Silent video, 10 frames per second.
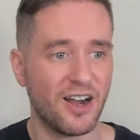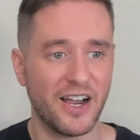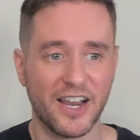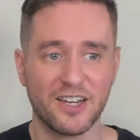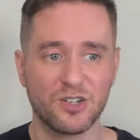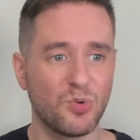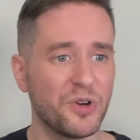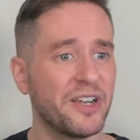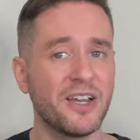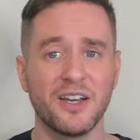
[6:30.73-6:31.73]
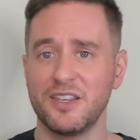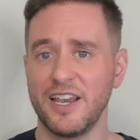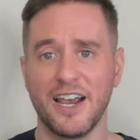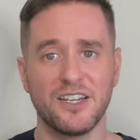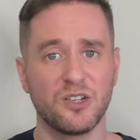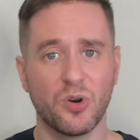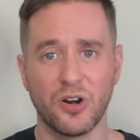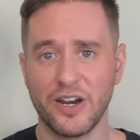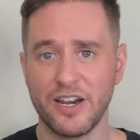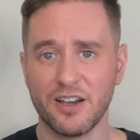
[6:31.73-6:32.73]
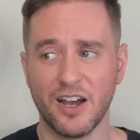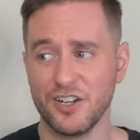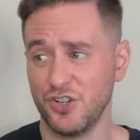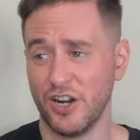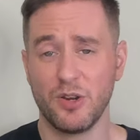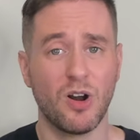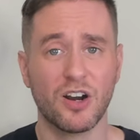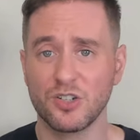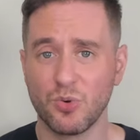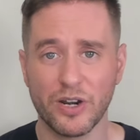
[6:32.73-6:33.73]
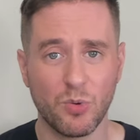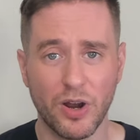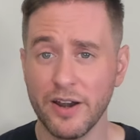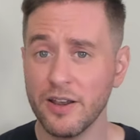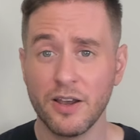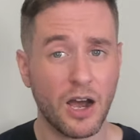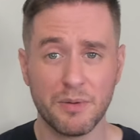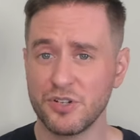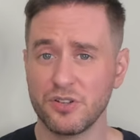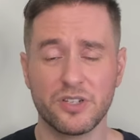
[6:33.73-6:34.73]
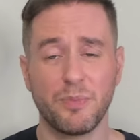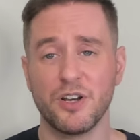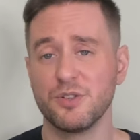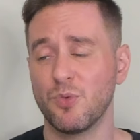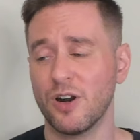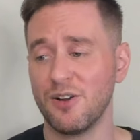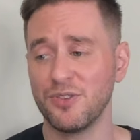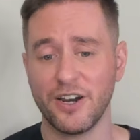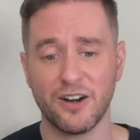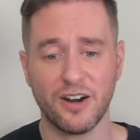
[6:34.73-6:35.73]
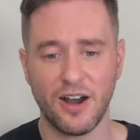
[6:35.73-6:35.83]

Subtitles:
Hazelwood, The Antiquary, Johnny Walker 21. I'm sure there's a bunch more out there.